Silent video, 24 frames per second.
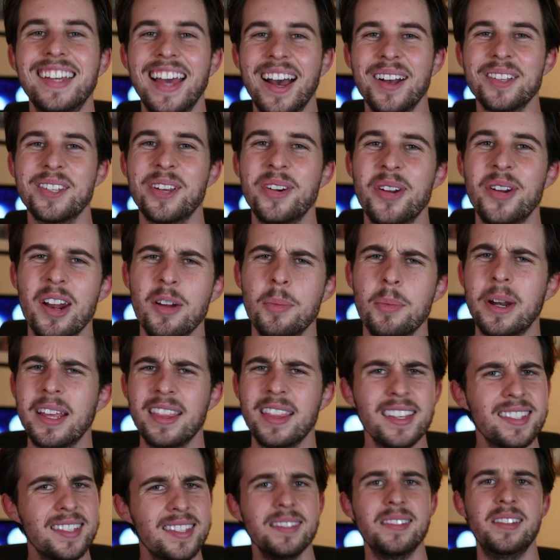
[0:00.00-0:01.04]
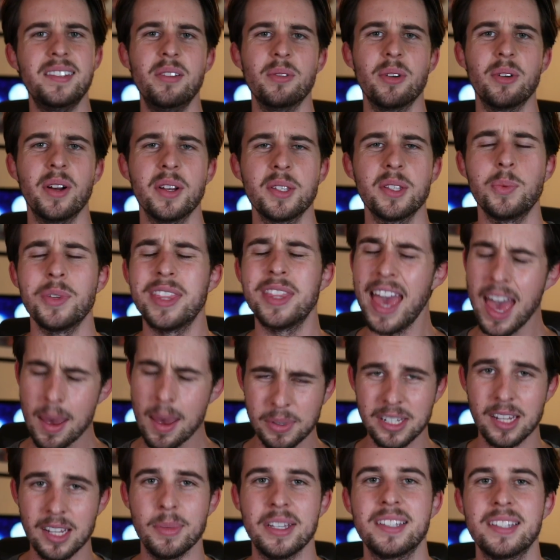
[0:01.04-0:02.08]
How's it going, everybody? This is Dean Rojas with
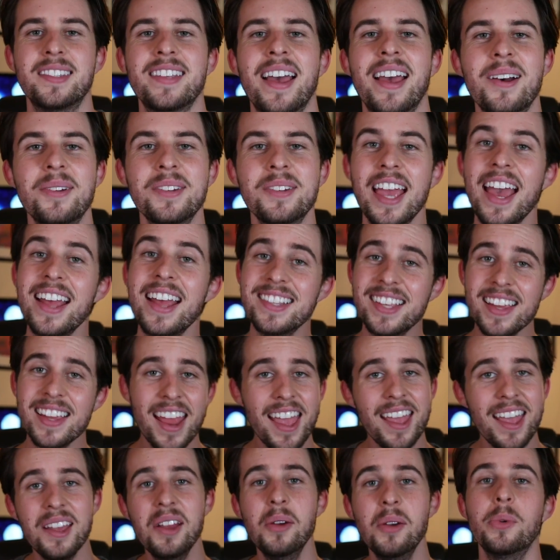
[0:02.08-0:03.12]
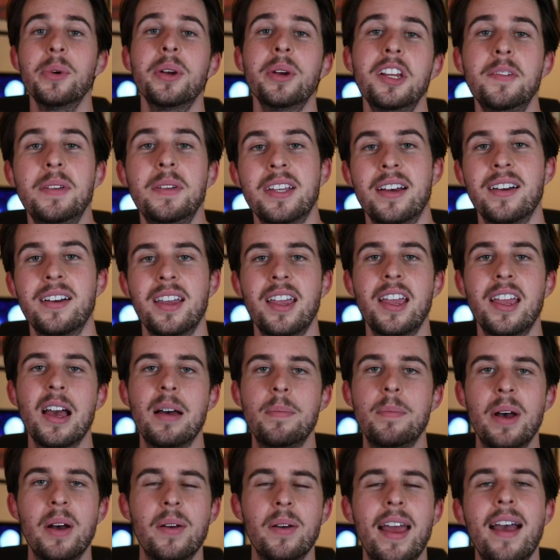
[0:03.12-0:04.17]
Epidemic Sound, and today we're going to be talking
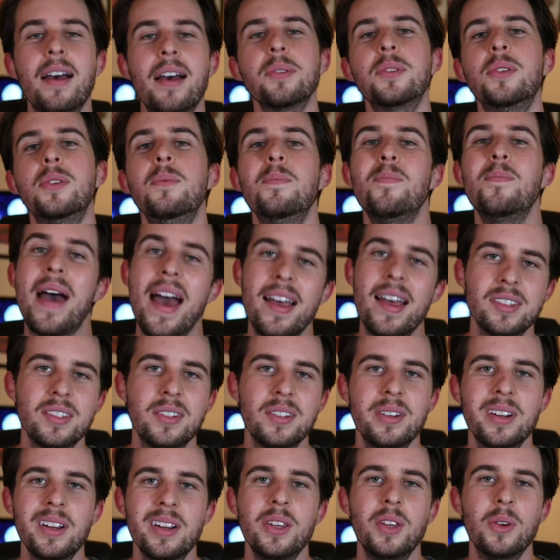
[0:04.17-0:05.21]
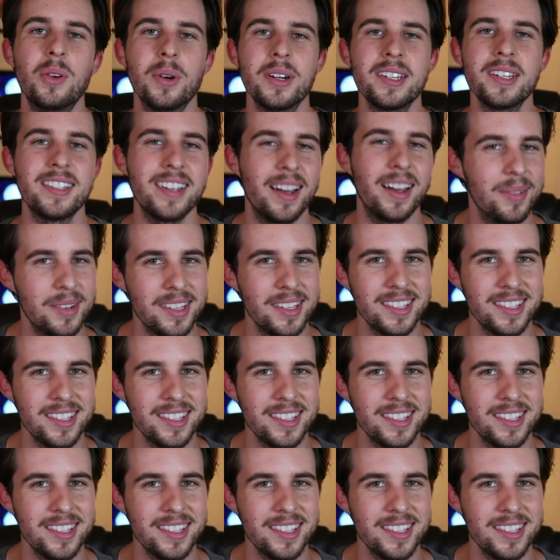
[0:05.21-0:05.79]
about how to master your sound